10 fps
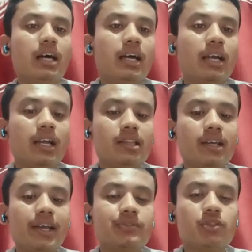In
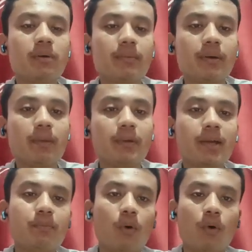the case of
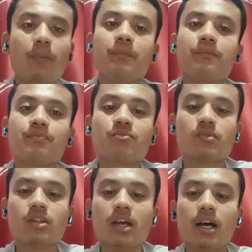epic poem,
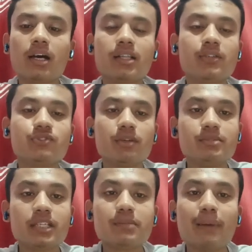the
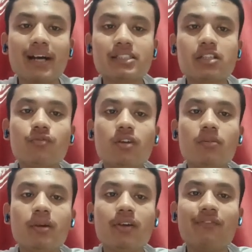subject matter will
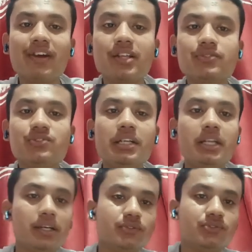be very
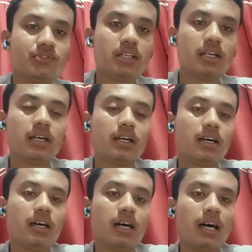serious,
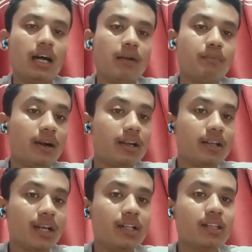but
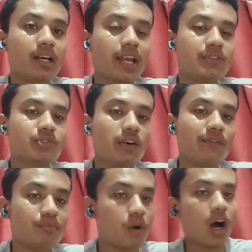in the case
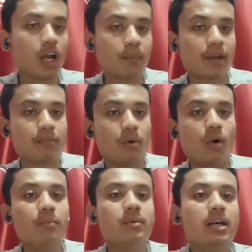of mock epic
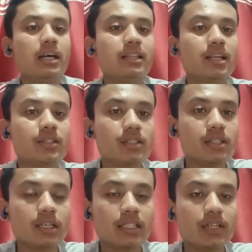poem,
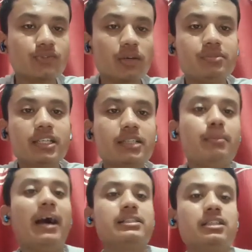the subject
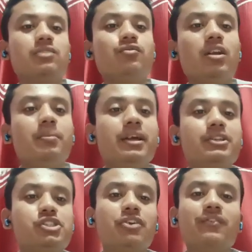matter will be
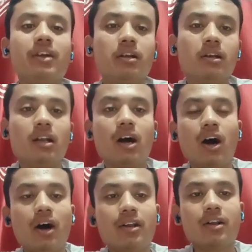trivial
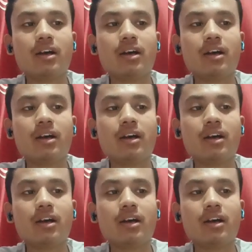or